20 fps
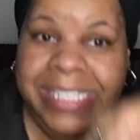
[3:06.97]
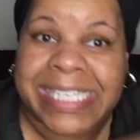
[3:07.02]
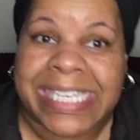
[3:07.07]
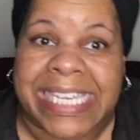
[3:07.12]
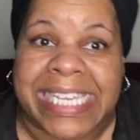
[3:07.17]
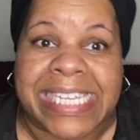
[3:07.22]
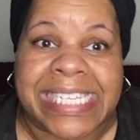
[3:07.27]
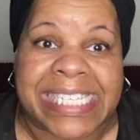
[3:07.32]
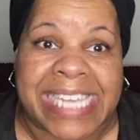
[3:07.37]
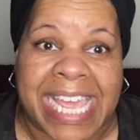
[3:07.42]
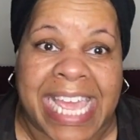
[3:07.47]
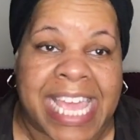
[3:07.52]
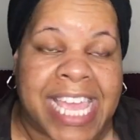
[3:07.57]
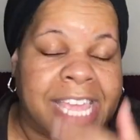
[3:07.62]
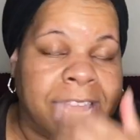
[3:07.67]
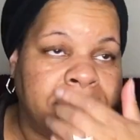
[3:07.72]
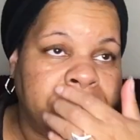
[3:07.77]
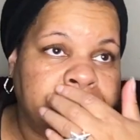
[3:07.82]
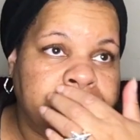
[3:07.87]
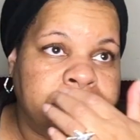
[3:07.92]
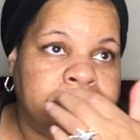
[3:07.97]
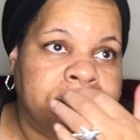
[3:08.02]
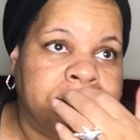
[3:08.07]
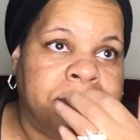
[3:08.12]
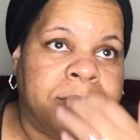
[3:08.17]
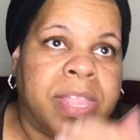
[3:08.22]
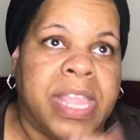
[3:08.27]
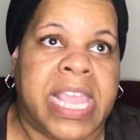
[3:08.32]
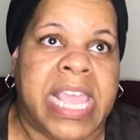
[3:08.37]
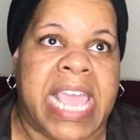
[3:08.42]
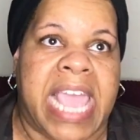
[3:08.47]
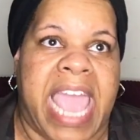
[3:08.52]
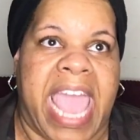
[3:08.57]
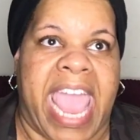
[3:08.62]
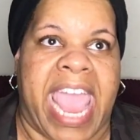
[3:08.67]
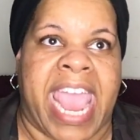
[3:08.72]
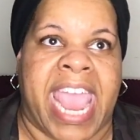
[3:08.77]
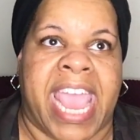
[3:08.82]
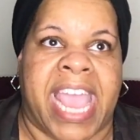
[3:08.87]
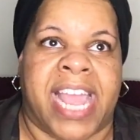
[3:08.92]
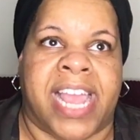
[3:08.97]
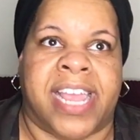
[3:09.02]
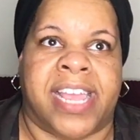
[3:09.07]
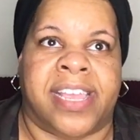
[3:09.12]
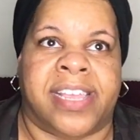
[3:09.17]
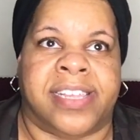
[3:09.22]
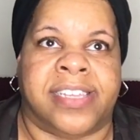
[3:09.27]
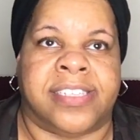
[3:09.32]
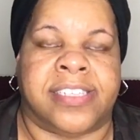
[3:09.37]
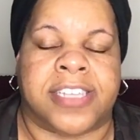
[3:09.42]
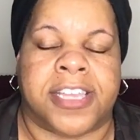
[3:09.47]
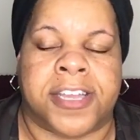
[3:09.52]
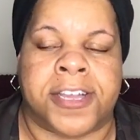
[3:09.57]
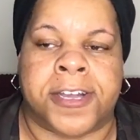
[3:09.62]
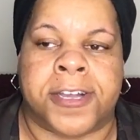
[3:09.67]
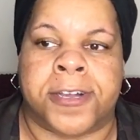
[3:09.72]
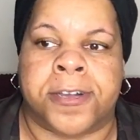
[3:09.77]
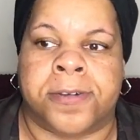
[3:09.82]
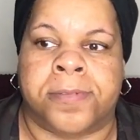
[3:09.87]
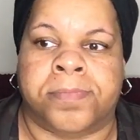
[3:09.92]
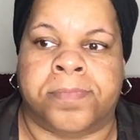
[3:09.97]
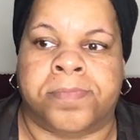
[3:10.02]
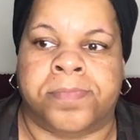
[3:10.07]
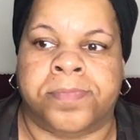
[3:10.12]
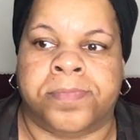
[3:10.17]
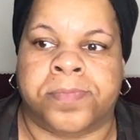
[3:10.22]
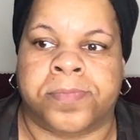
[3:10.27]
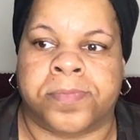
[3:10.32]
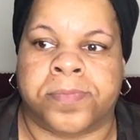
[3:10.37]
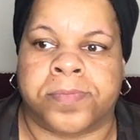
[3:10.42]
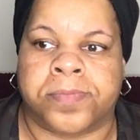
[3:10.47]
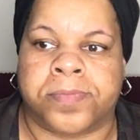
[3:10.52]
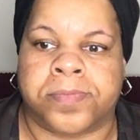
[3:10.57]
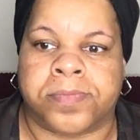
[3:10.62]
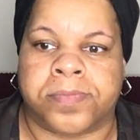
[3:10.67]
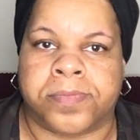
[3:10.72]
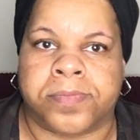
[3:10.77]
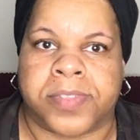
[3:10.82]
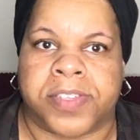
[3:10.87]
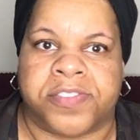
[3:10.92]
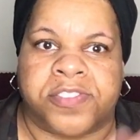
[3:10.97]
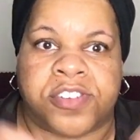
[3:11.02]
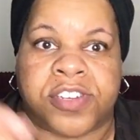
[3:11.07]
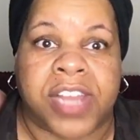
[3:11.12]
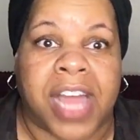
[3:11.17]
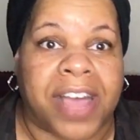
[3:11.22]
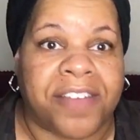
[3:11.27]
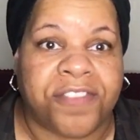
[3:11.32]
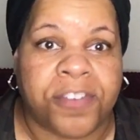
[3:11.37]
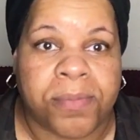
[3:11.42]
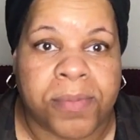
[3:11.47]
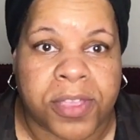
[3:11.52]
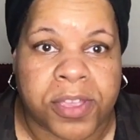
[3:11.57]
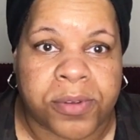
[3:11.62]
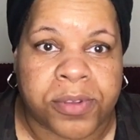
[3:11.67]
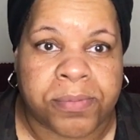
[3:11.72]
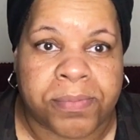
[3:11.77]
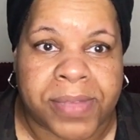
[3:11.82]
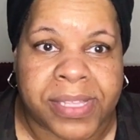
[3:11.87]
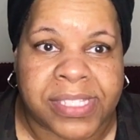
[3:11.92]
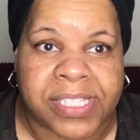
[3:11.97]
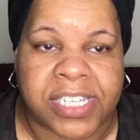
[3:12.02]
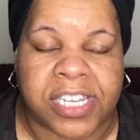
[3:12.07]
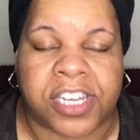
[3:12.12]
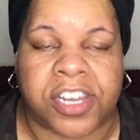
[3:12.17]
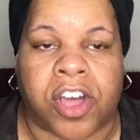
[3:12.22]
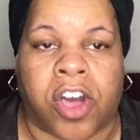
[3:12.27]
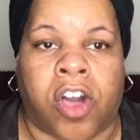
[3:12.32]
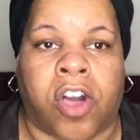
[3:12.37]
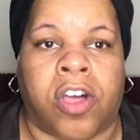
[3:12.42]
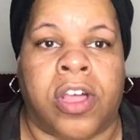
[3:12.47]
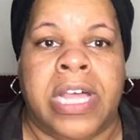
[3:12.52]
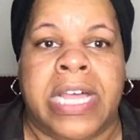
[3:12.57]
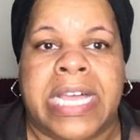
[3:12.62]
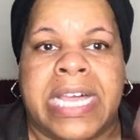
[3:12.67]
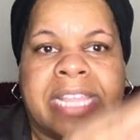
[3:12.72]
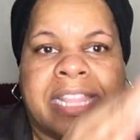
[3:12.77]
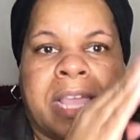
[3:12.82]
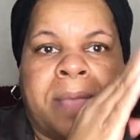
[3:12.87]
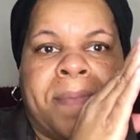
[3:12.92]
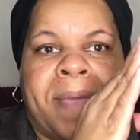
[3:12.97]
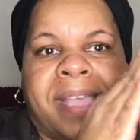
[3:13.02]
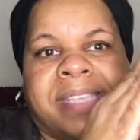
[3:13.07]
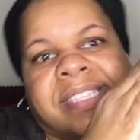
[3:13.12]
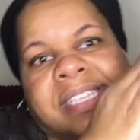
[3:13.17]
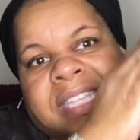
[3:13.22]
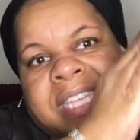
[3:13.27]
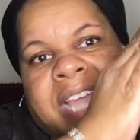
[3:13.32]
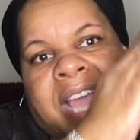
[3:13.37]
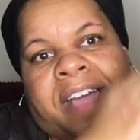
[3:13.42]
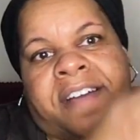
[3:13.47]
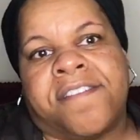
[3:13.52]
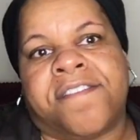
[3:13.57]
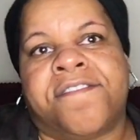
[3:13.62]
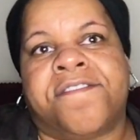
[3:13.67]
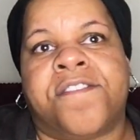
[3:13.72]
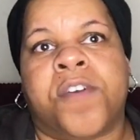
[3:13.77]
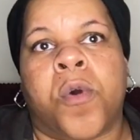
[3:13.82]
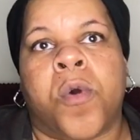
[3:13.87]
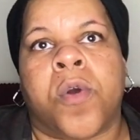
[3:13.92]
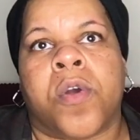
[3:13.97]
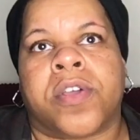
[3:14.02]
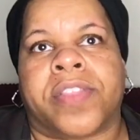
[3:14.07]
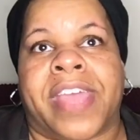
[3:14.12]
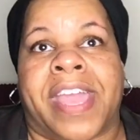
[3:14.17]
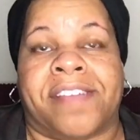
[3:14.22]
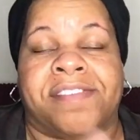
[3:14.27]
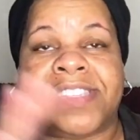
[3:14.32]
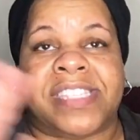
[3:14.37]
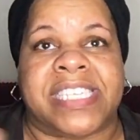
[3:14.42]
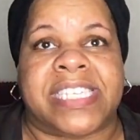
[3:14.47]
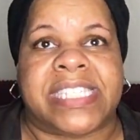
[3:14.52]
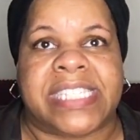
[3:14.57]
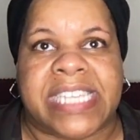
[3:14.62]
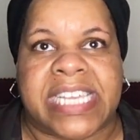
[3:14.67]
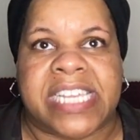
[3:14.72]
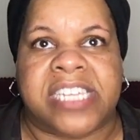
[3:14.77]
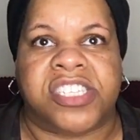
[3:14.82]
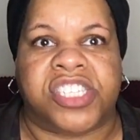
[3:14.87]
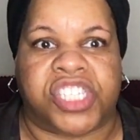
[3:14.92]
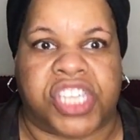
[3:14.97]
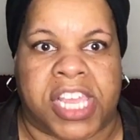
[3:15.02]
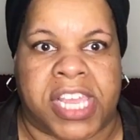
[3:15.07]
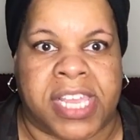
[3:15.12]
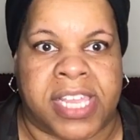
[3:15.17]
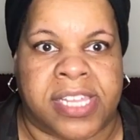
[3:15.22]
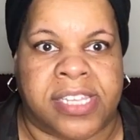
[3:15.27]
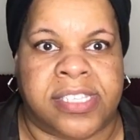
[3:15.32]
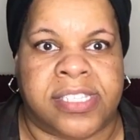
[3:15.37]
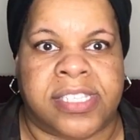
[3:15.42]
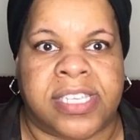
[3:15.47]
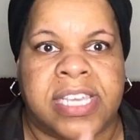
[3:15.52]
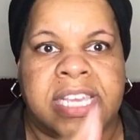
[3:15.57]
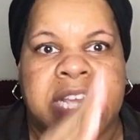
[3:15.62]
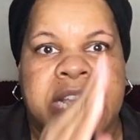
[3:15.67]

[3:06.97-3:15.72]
T10. And if you're not familiar with Mented at all, they basically have 16 shades.